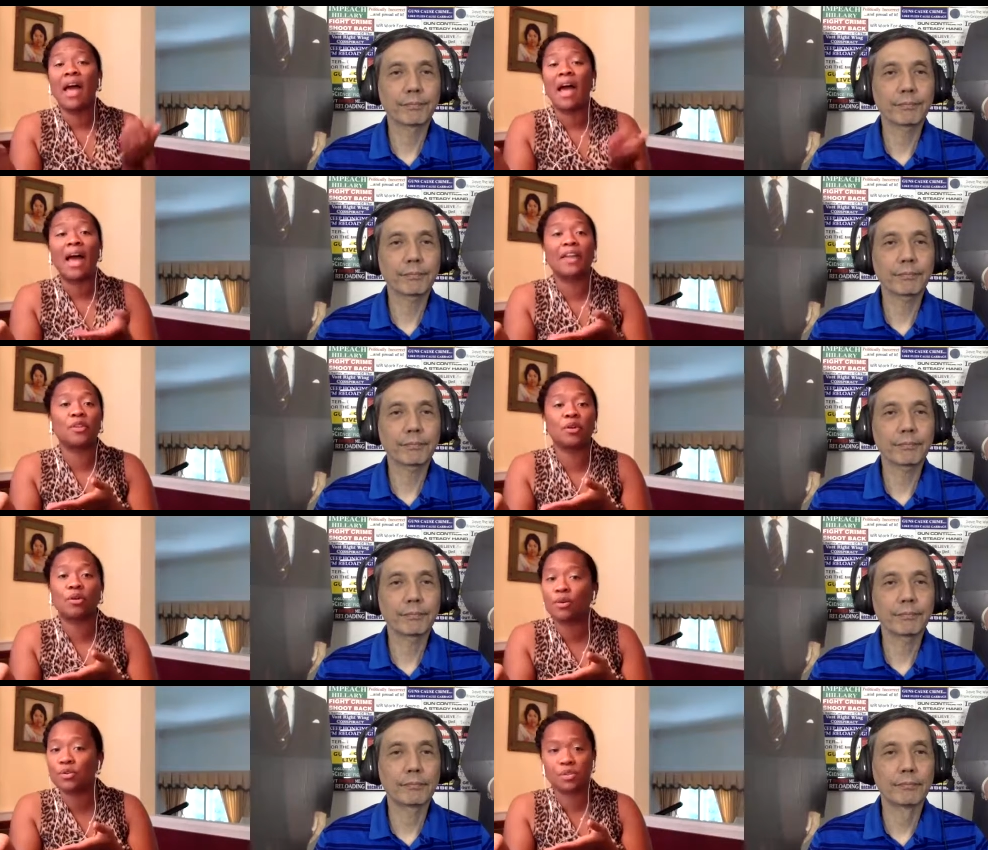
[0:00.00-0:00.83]
Speaker 1: at the
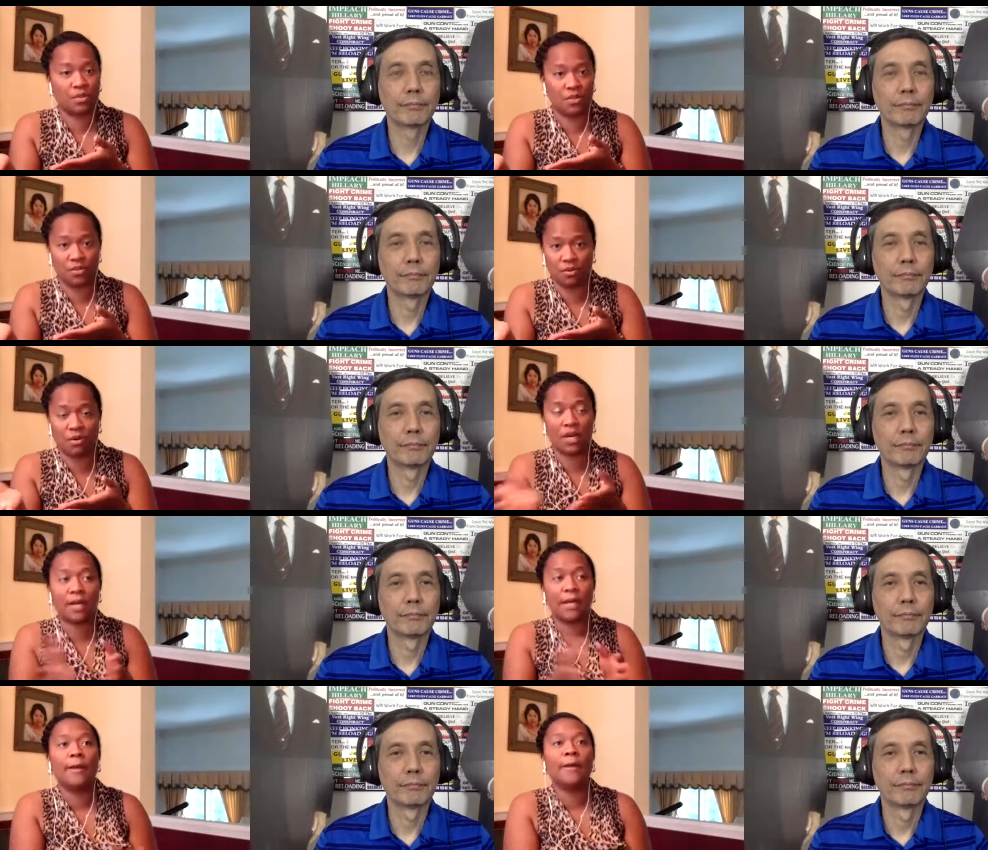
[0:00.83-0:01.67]
grocery
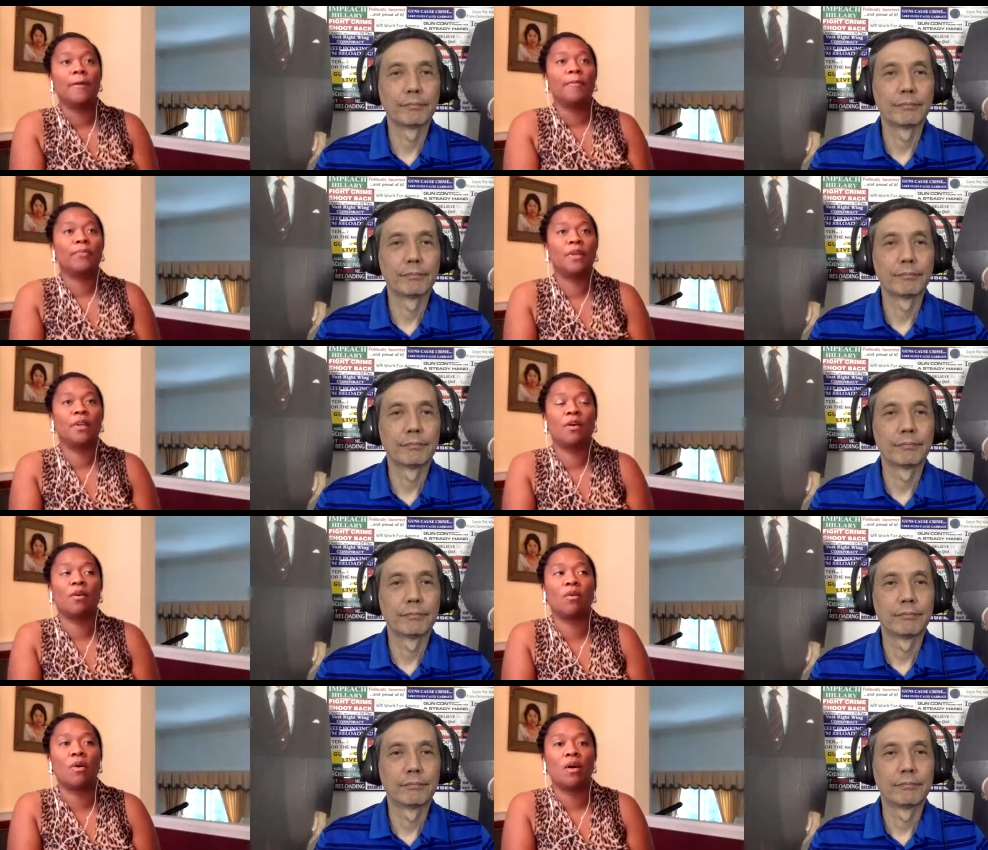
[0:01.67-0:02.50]
store you
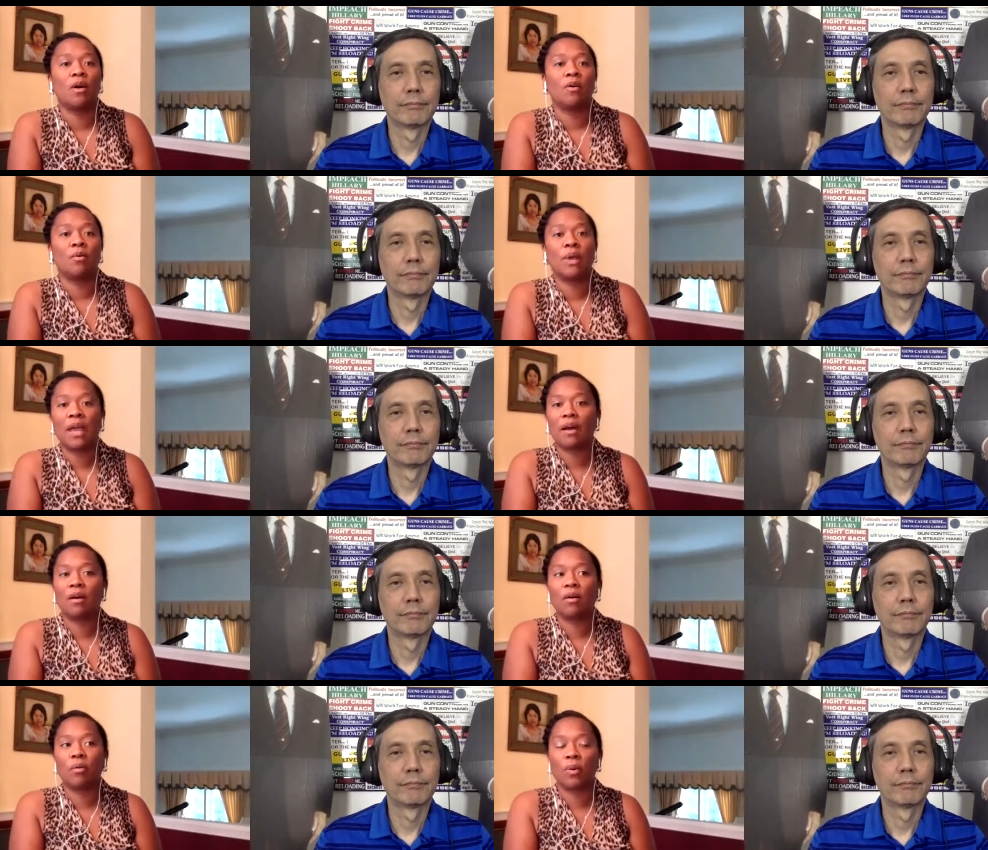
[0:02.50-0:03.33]
know we
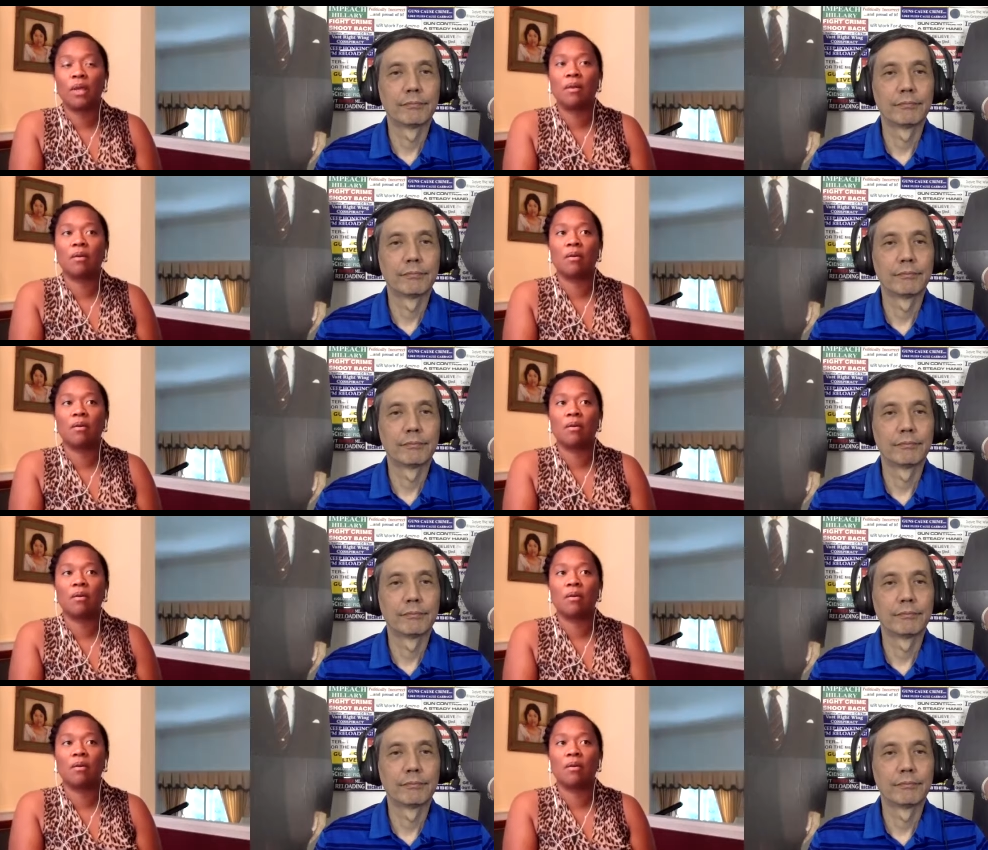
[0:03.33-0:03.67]
we